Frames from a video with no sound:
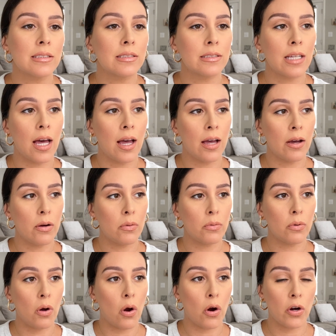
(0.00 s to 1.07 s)
that
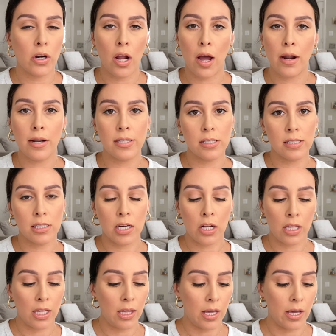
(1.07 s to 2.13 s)
are not
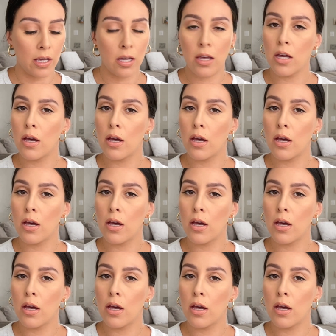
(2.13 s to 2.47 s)
necessarily like